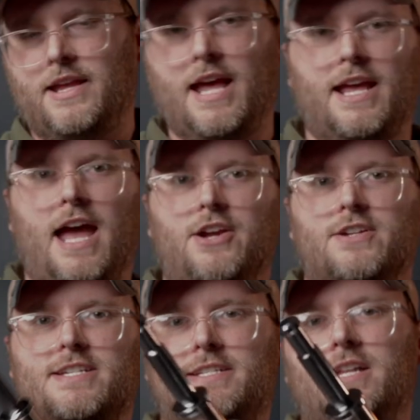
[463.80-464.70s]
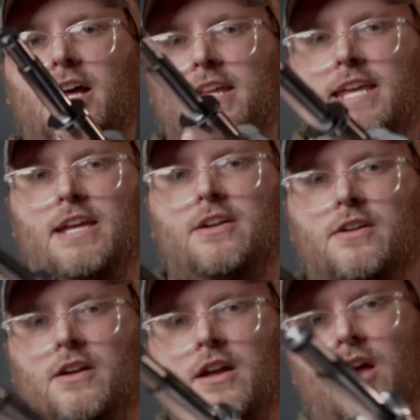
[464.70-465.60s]
you kind of got your stud
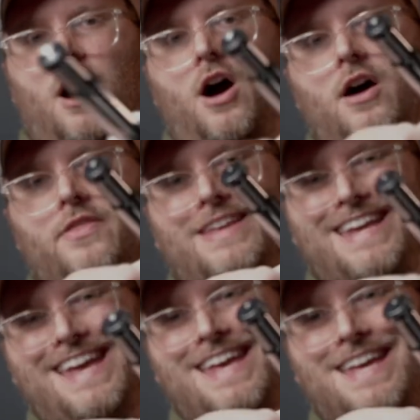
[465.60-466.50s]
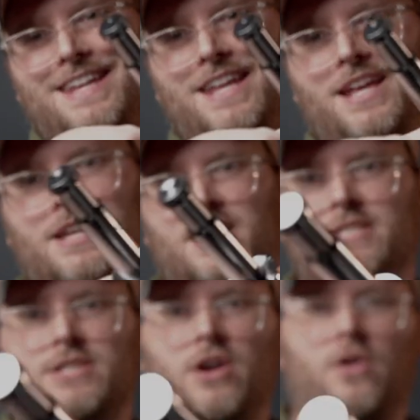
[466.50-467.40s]
here on the end.
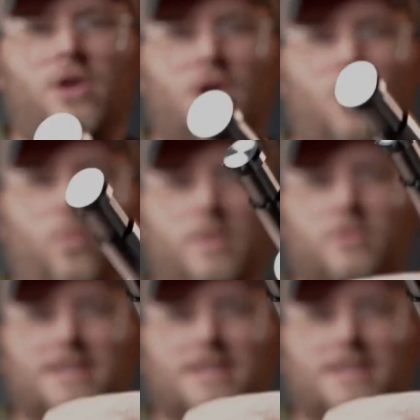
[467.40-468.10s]
So we will